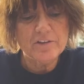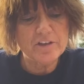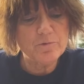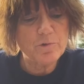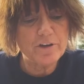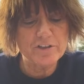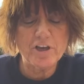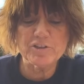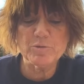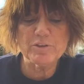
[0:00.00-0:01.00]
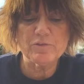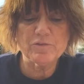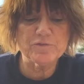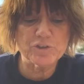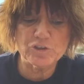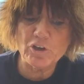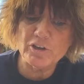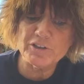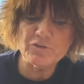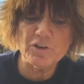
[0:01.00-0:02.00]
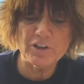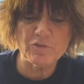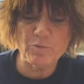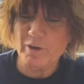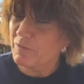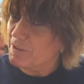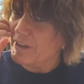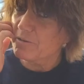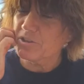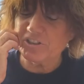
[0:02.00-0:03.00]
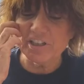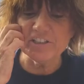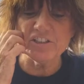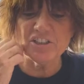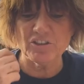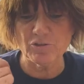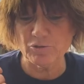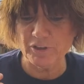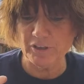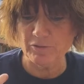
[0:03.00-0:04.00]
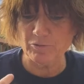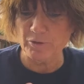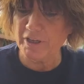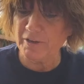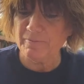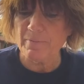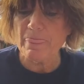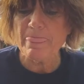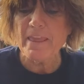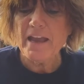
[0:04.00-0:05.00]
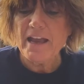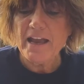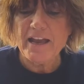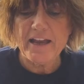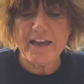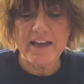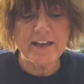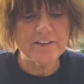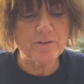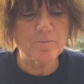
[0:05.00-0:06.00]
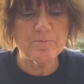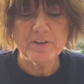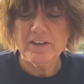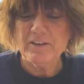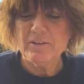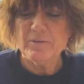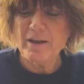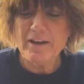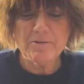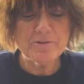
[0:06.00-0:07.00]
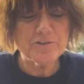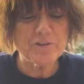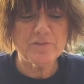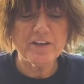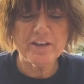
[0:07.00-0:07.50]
then where it talks about the stars falling from heaven, that was in 1833, and the powers of